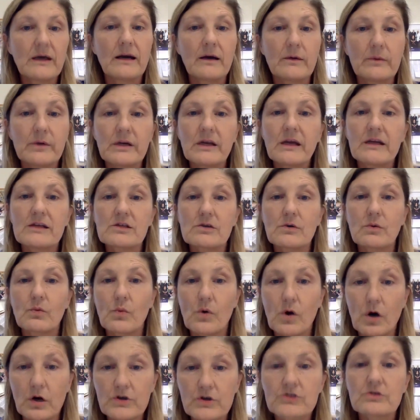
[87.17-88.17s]
and we need to
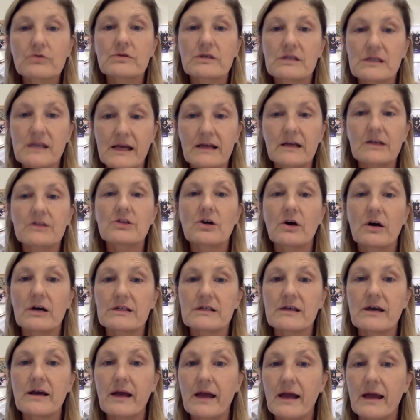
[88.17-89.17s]
wash or
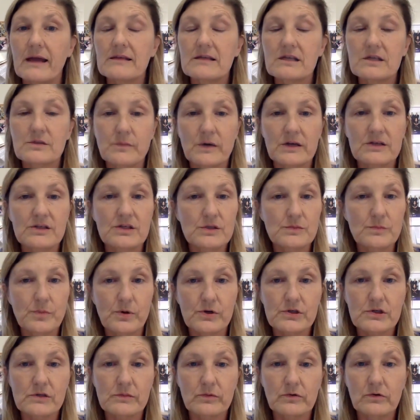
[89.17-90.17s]
sanitize our hands as much as
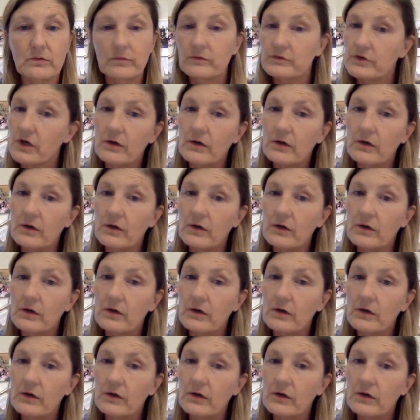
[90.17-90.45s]
possible.